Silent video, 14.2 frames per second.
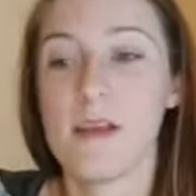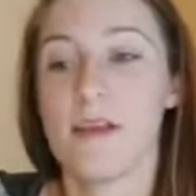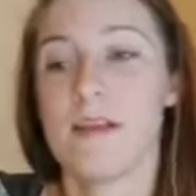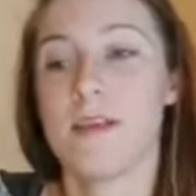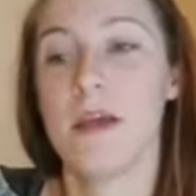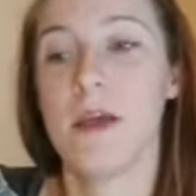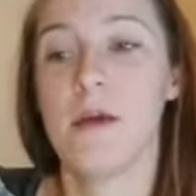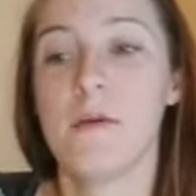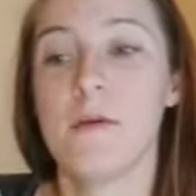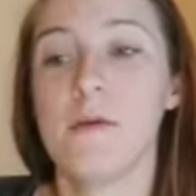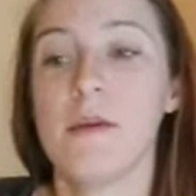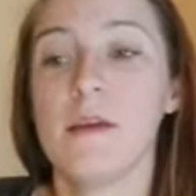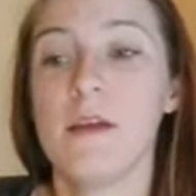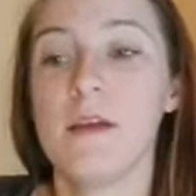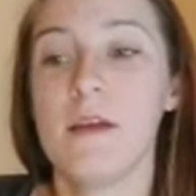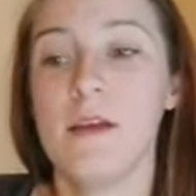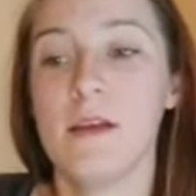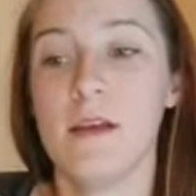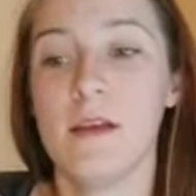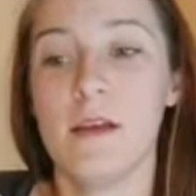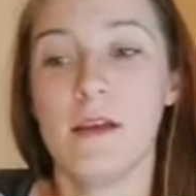So
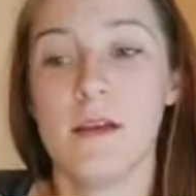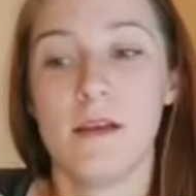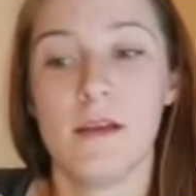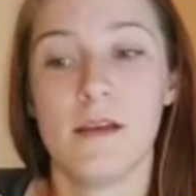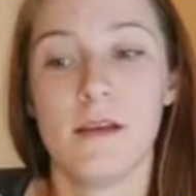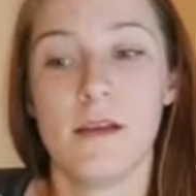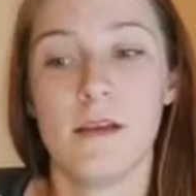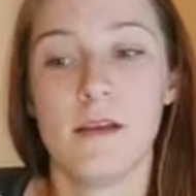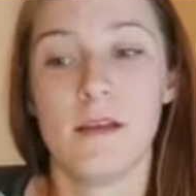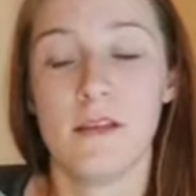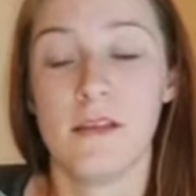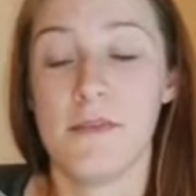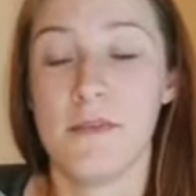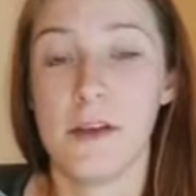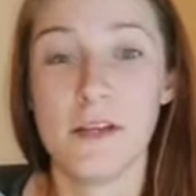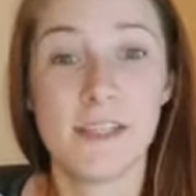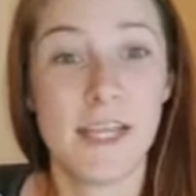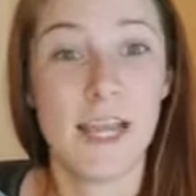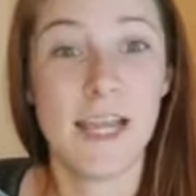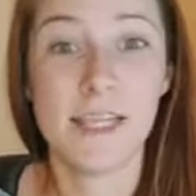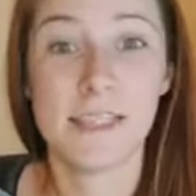the first
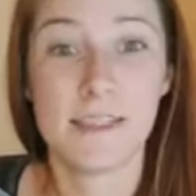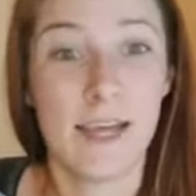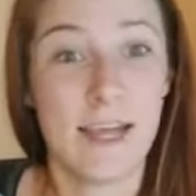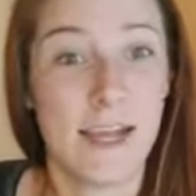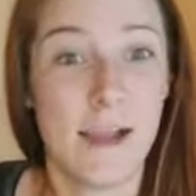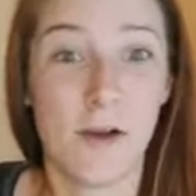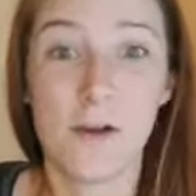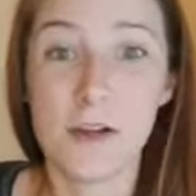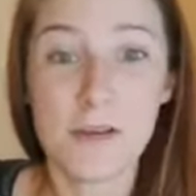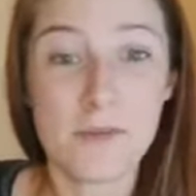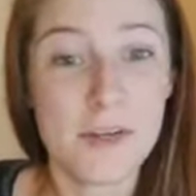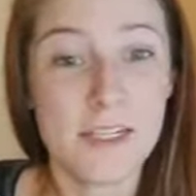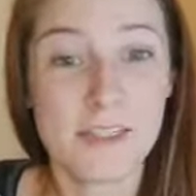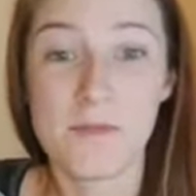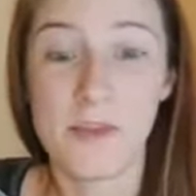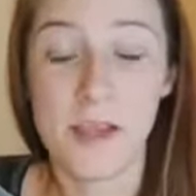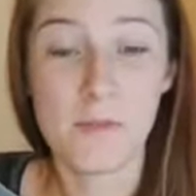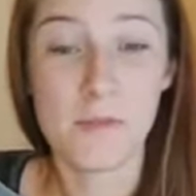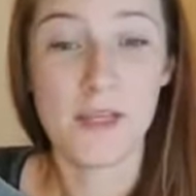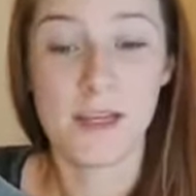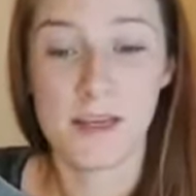thing is letting all your friends and
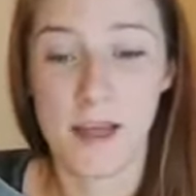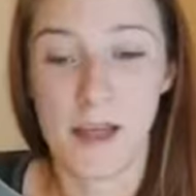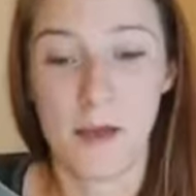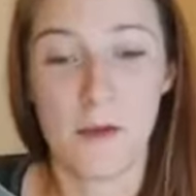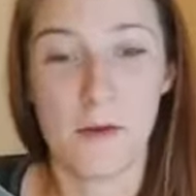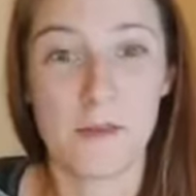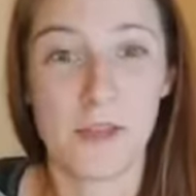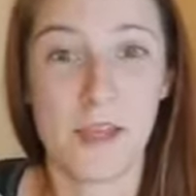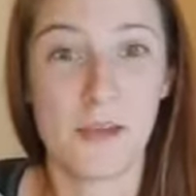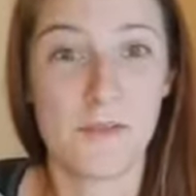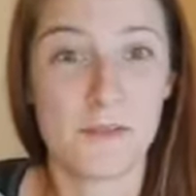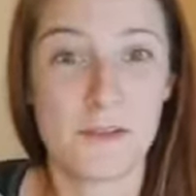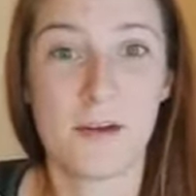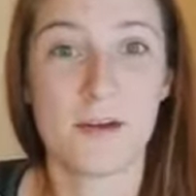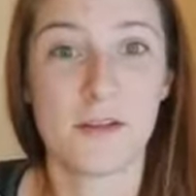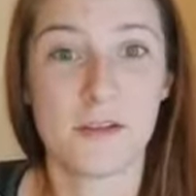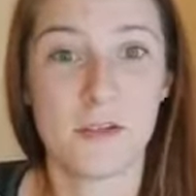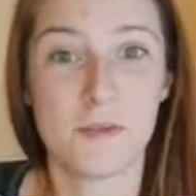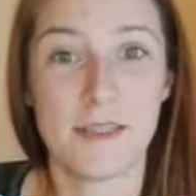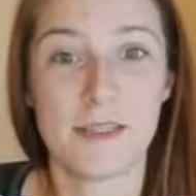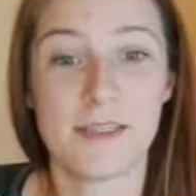family know that you've started
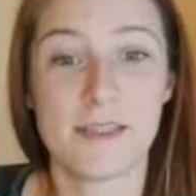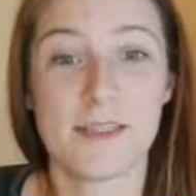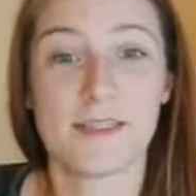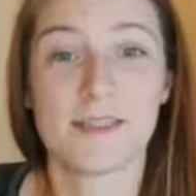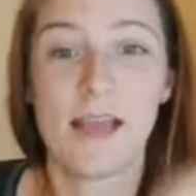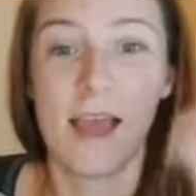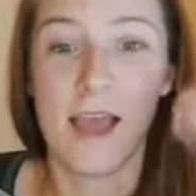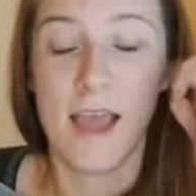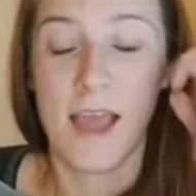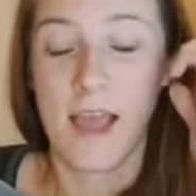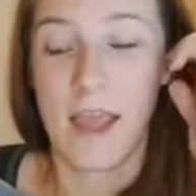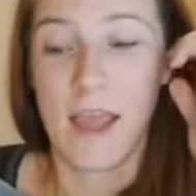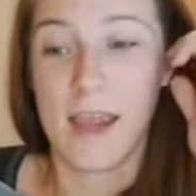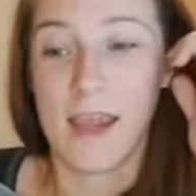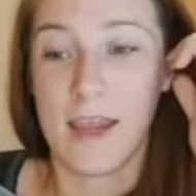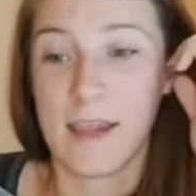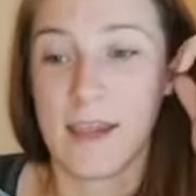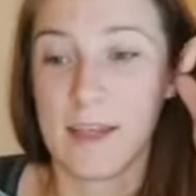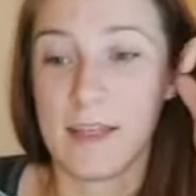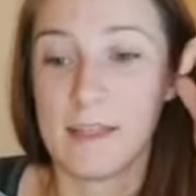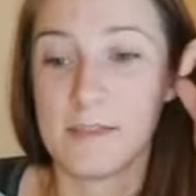your business
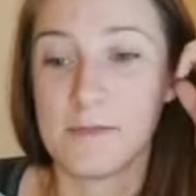and